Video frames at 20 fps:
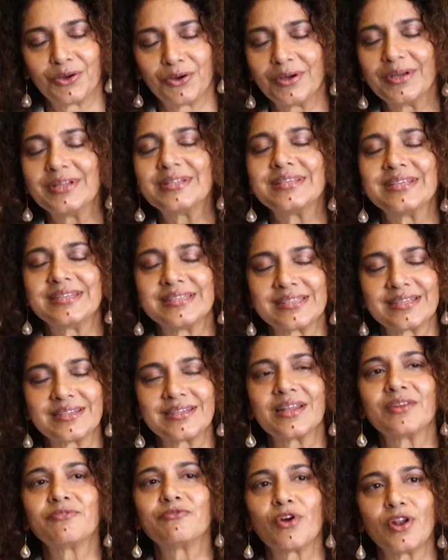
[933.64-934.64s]
No, it
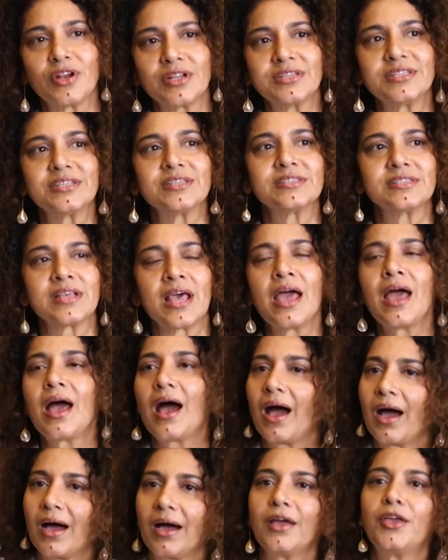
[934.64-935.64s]
isn't, and volunteers
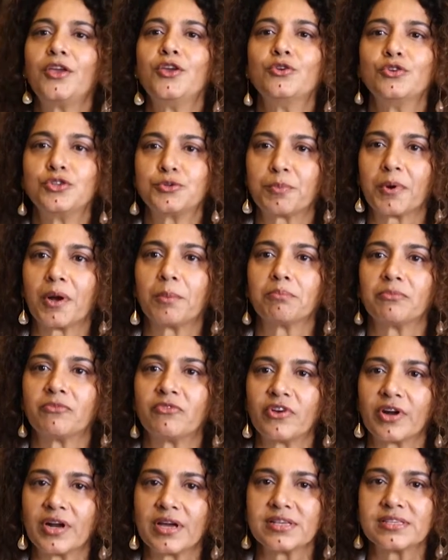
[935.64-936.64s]
are a huge problem
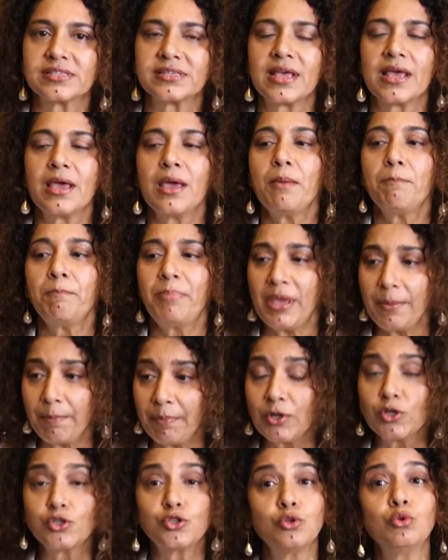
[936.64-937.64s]
for us.
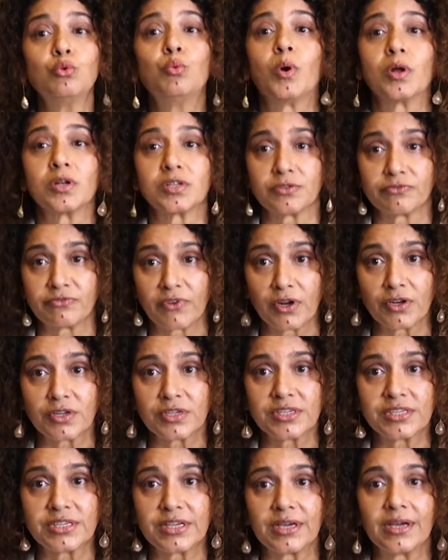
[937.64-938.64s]
People do want to
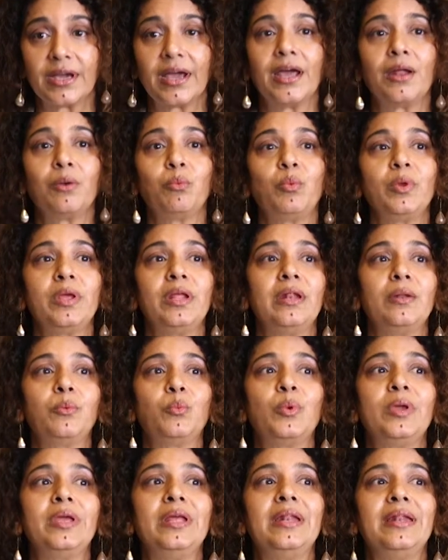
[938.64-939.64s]
volunteer, and
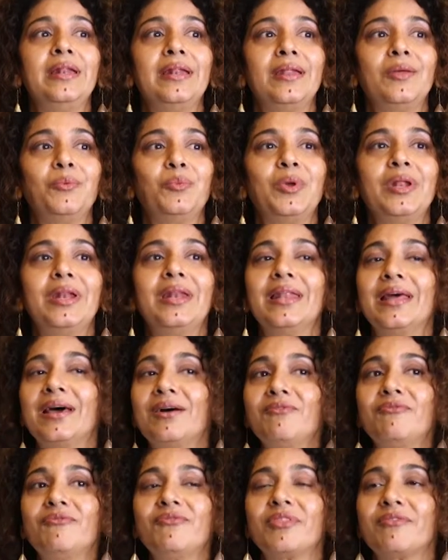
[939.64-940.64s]
we
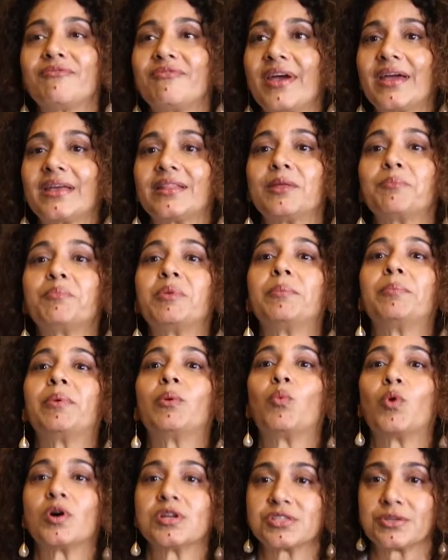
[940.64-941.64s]
love the fact that people
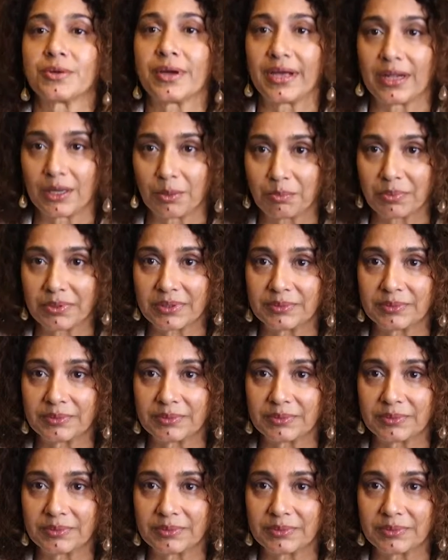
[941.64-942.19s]
want to help.